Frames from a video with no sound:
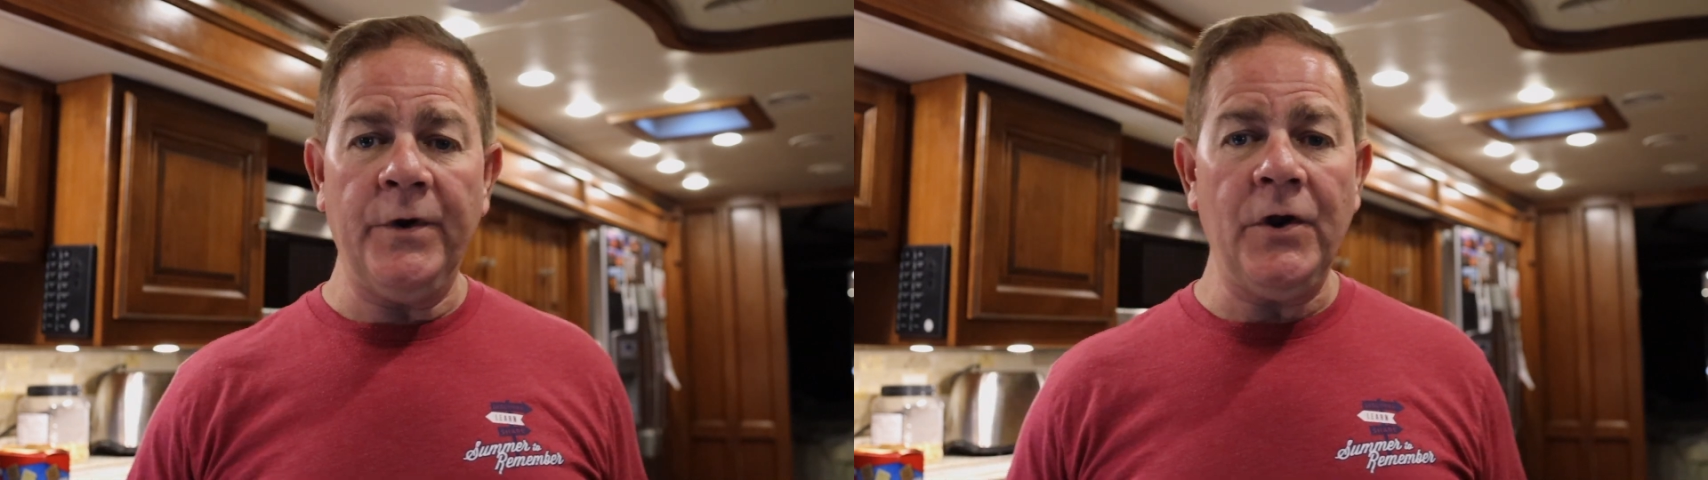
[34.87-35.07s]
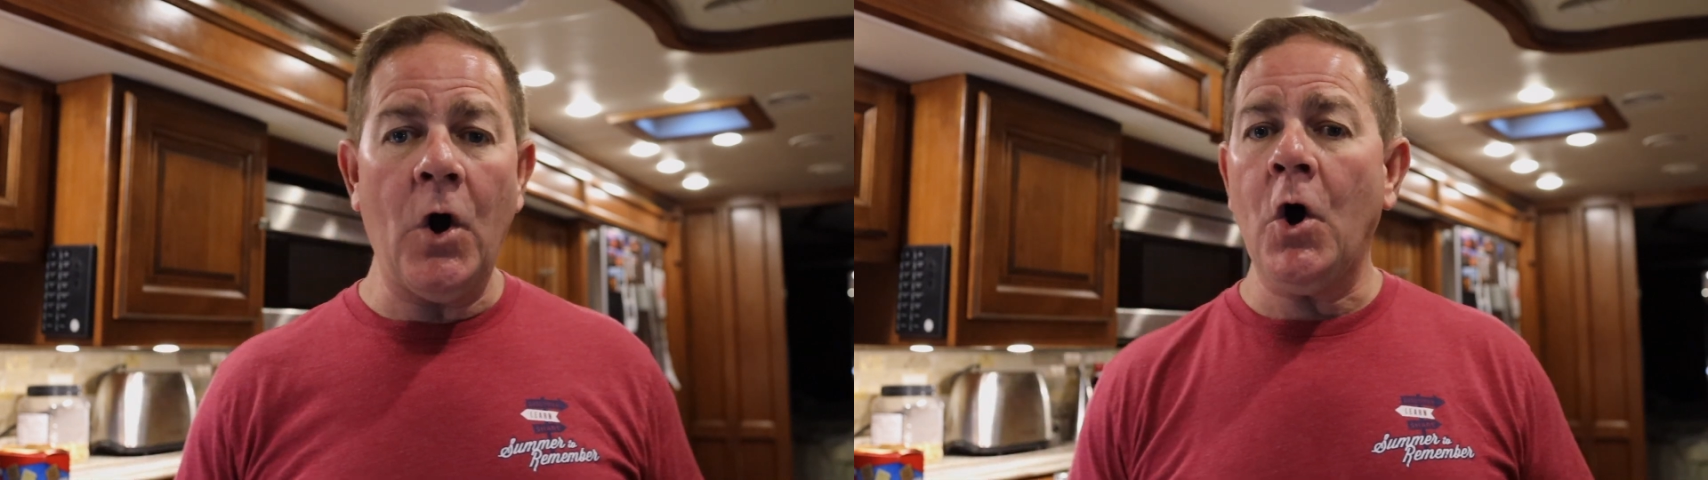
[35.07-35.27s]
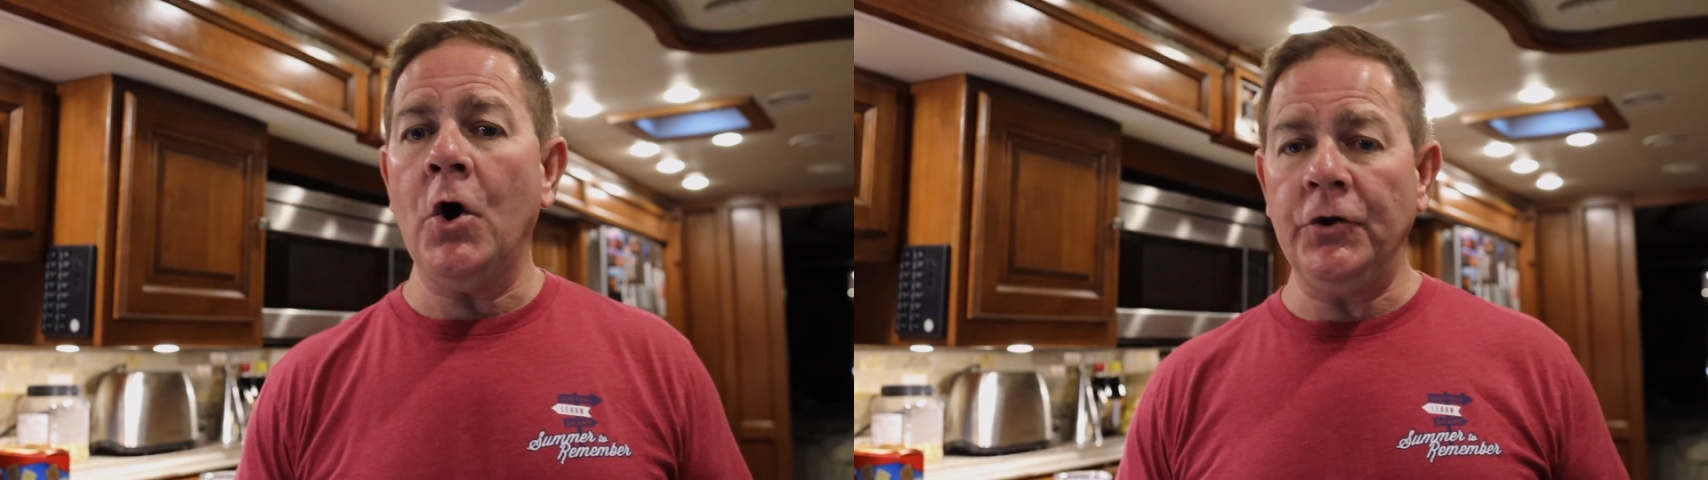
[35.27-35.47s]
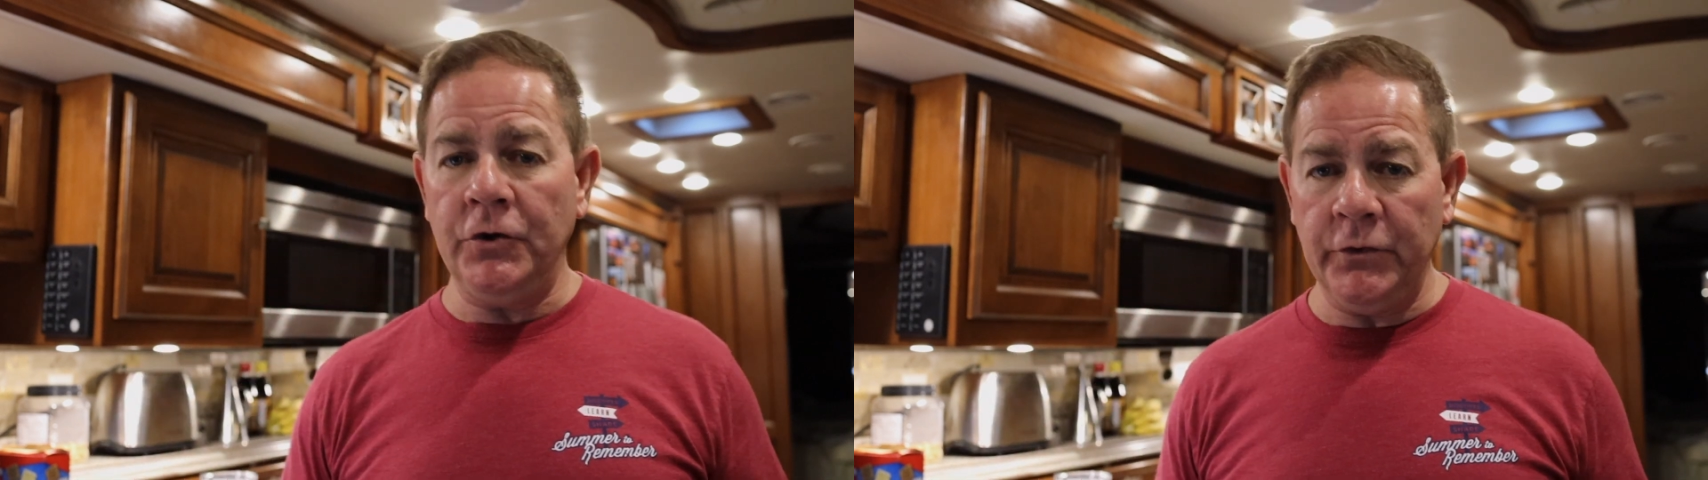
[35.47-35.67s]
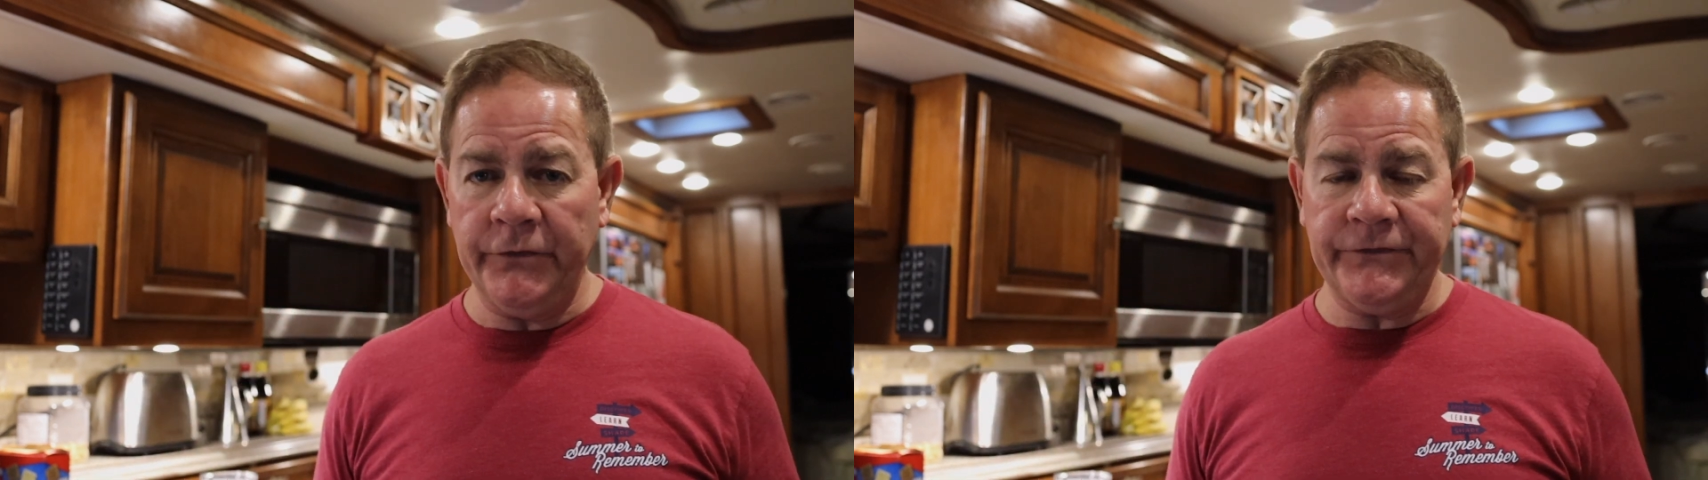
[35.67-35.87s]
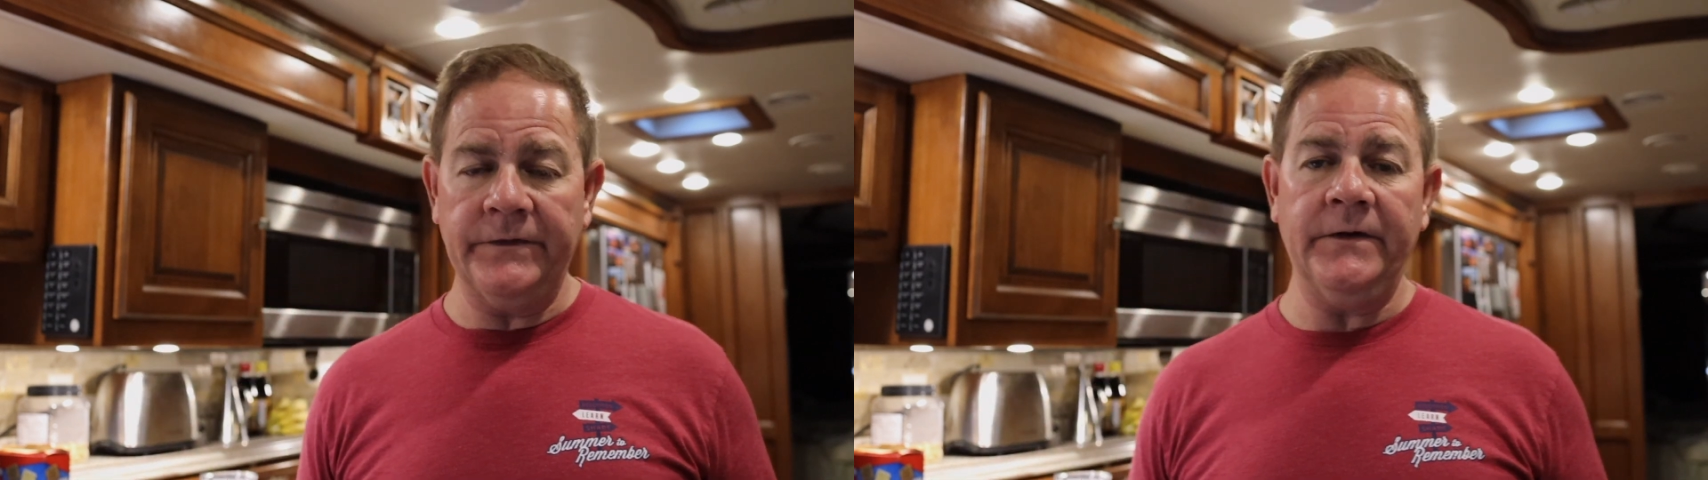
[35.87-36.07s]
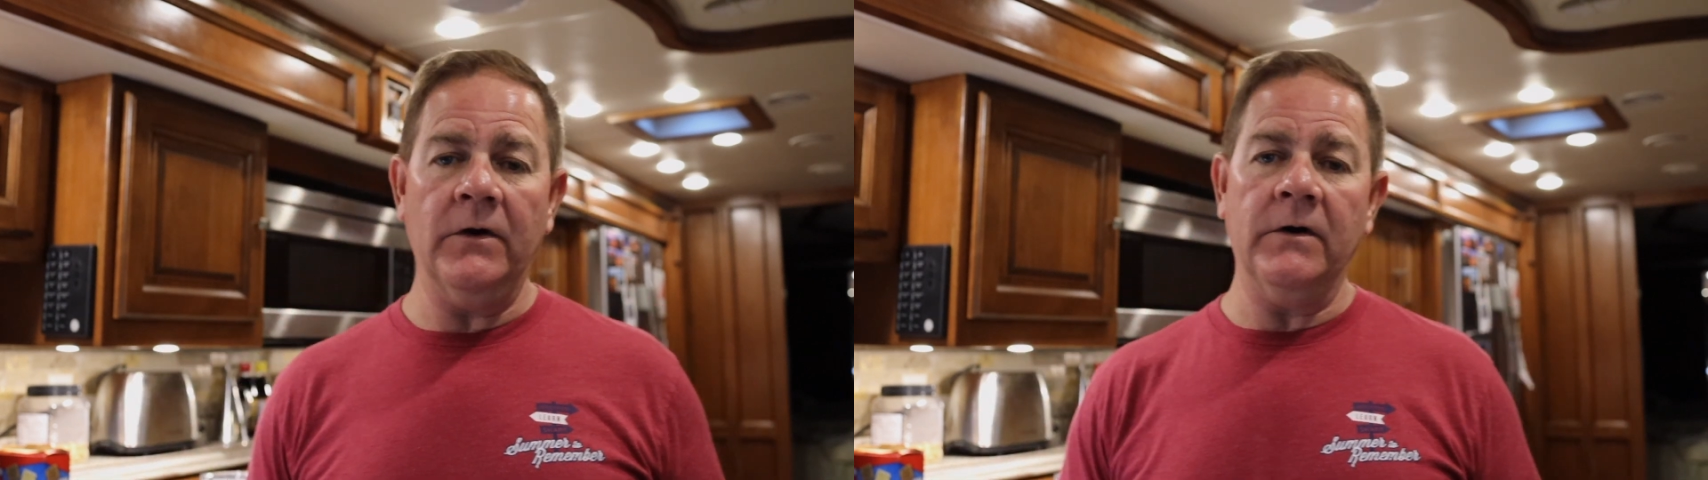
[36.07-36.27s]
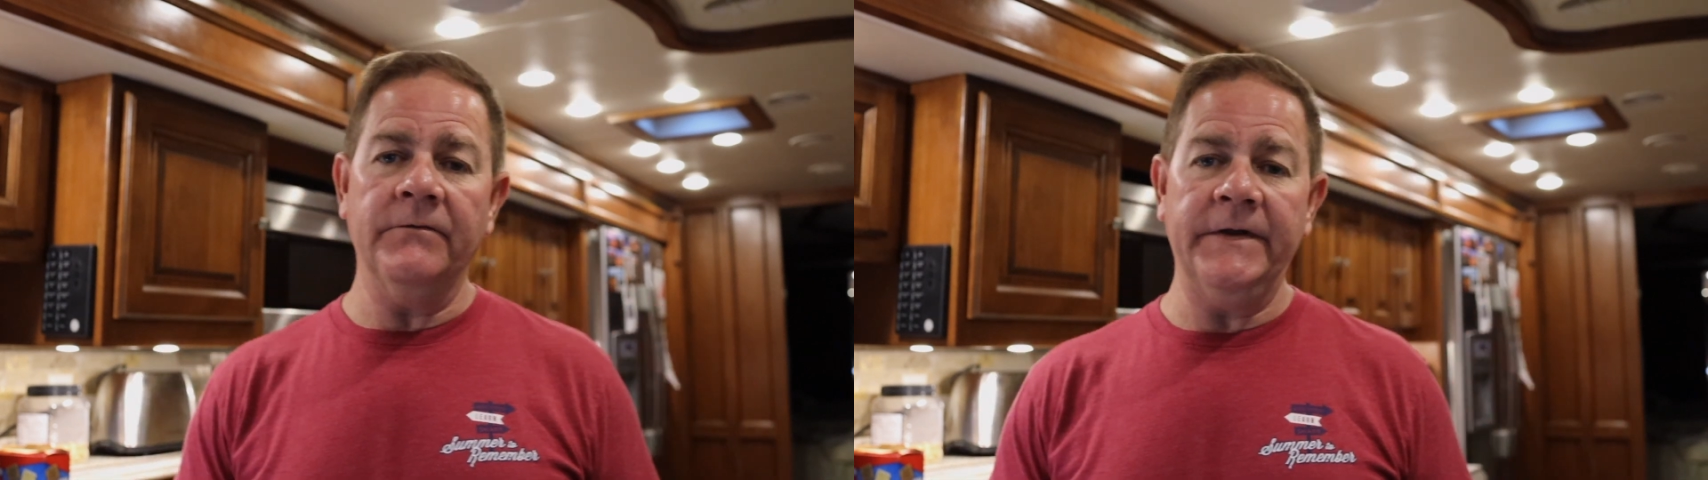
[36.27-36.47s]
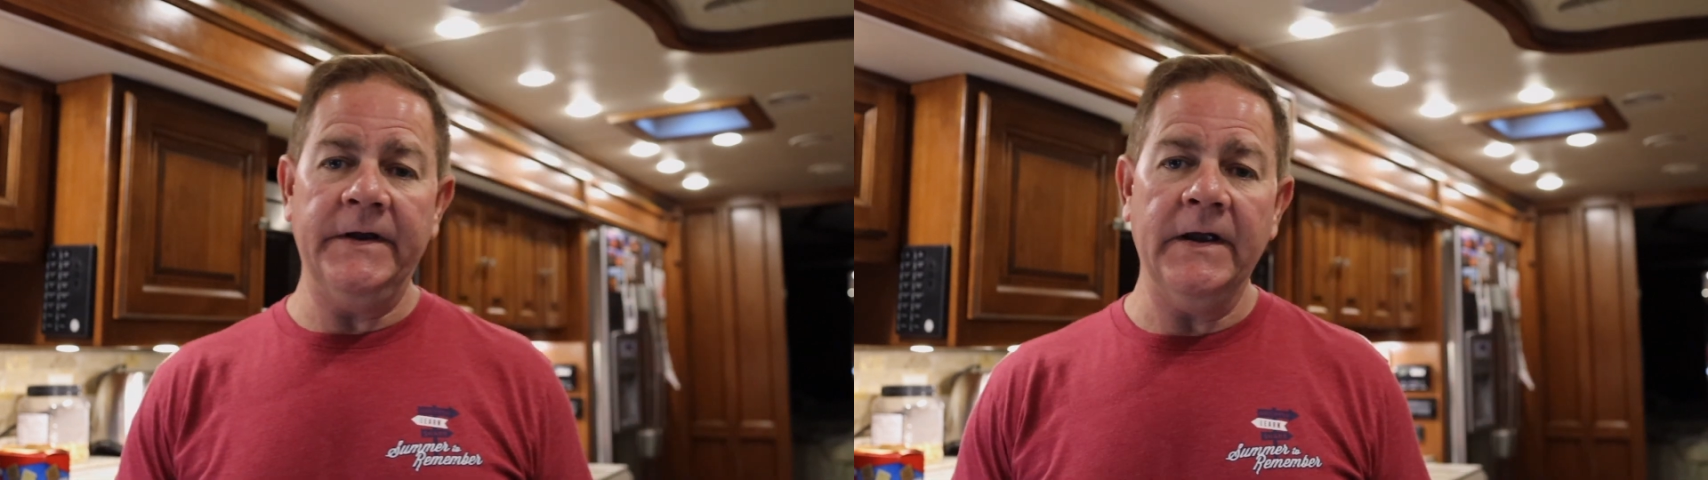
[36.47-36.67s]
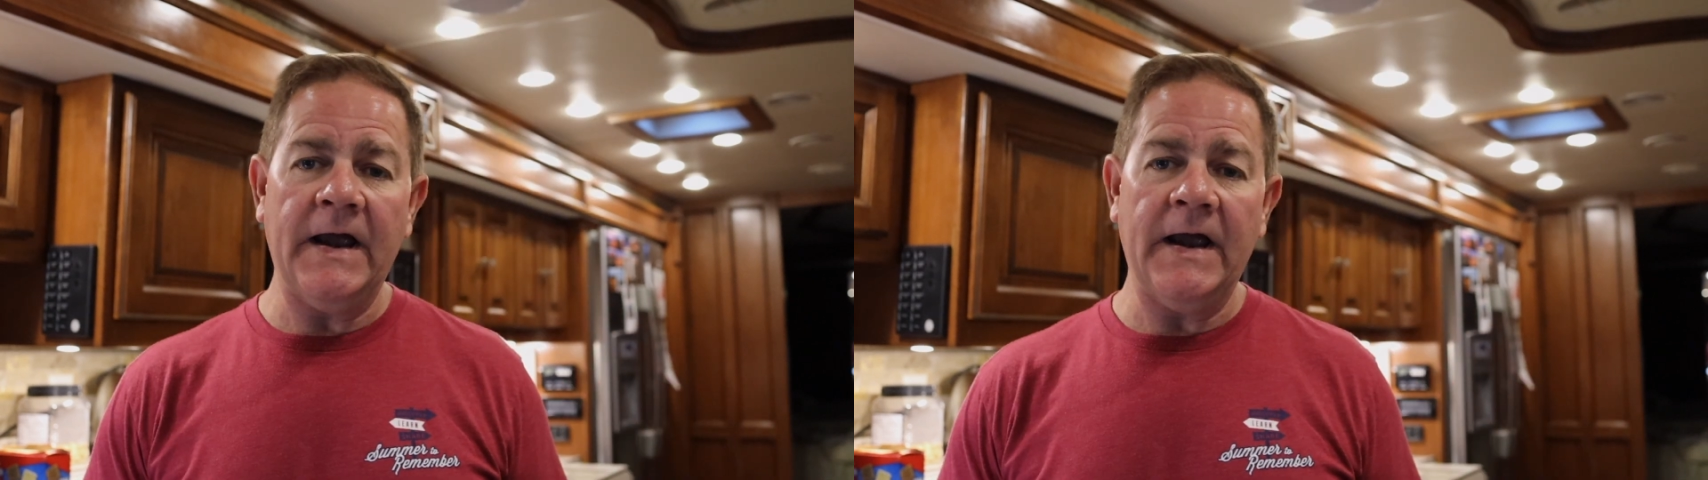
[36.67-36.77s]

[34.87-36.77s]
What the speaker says: we all use on the RV,